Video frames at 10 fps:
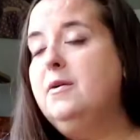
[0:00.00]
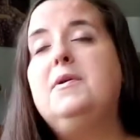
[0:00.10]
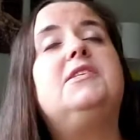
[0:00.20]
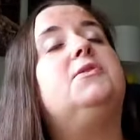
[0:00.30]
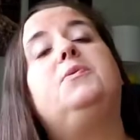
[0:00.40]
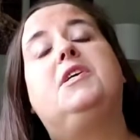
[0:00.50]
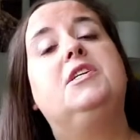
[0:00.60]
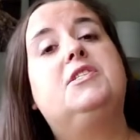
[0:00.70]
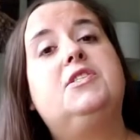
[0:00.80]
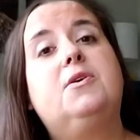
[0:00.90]
All right, so we're
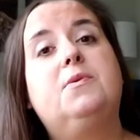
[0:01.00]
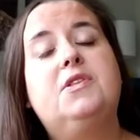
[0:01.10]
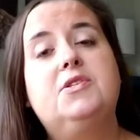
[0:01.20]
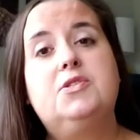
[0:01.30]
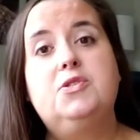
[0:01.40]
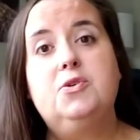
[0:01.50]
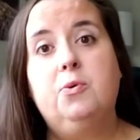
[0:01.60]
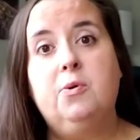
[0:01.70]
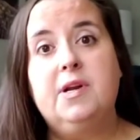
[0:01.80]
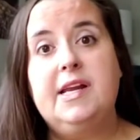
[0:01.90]
going to start with a
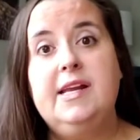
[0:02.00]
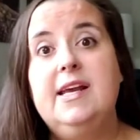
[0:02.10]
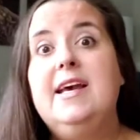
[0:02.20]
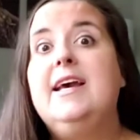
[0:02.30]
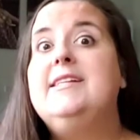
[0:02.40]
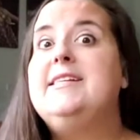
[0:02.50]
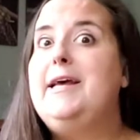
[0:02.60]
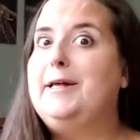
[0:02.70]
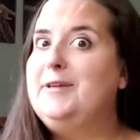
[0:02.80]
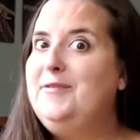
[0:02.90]
story. It's
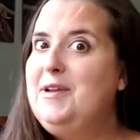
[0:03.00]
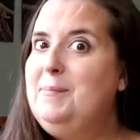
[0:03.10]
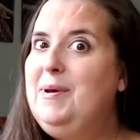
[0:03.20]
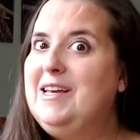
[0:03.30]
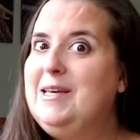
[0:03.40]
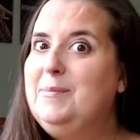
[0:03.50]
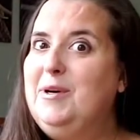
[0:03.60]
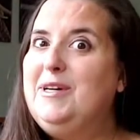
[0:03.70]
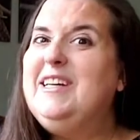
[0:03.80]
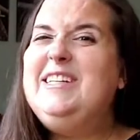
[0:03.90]
an Elephant and Piggy
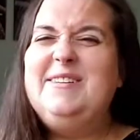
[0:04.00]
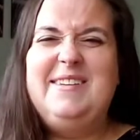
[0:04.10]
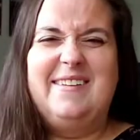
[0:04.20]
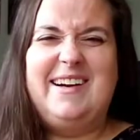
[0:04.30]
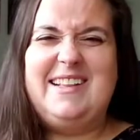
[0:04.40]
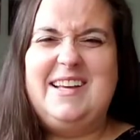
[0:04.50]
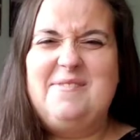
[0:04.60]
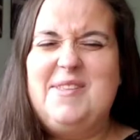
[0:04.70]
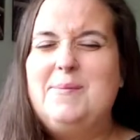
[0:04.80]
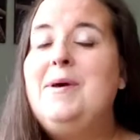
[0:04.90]
book. You know I
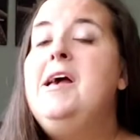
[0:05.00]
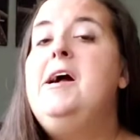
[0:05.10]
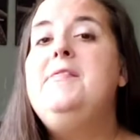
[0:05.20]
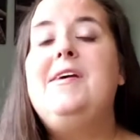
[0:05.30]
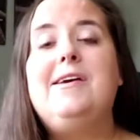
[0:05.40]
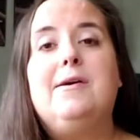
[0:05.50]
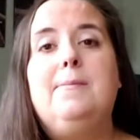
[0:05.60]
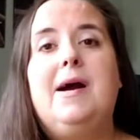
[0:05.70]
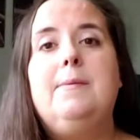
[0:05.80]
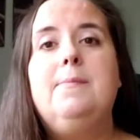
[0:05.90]
love them. And they
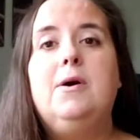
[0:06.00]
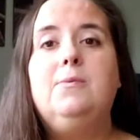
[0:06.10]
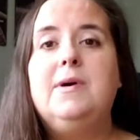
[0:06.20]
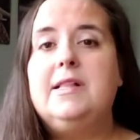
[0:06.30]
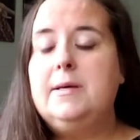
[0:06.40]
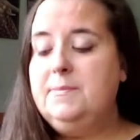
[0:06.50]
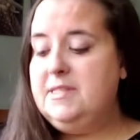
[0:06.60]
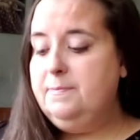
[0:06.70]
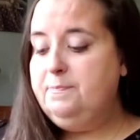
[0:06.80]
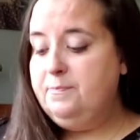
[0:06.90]
are by Mo
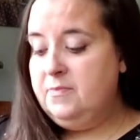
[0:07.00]
Willems.